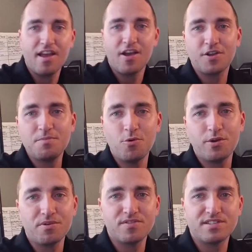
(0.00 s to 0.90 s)
Good morning,
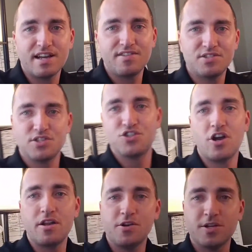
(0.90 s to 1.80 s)
Riverside. This is
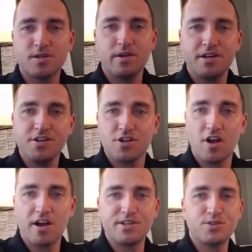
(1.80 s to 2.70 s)
John Hergenretter, your
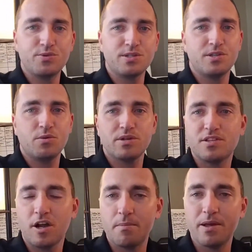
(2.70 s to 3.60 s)
honest realtor with
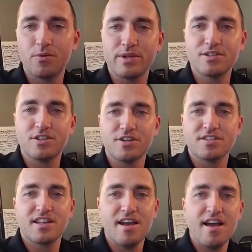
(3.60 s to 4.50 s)
Tarbell
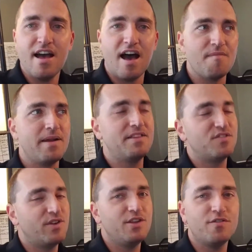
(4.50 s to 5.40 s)
Realtors. I've made this
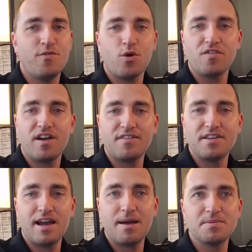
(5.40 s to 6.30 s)
video 4 or 5
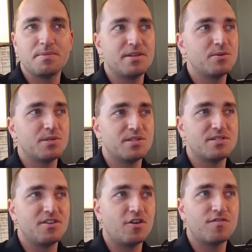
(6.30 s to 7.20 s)
times, but there was this
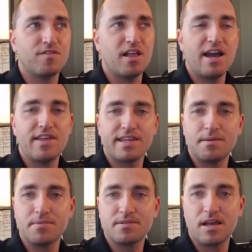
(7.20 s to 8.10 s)
darn fly that
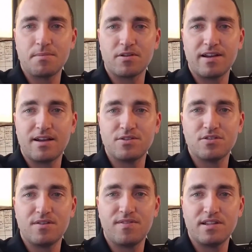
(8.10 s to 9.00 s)
kept coming around, so
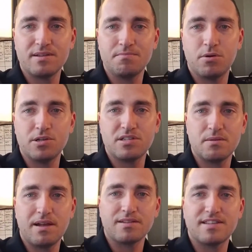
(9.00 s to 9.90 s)
I finally pushed him
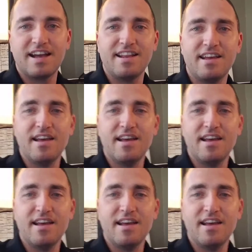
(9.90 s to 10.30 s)
outside.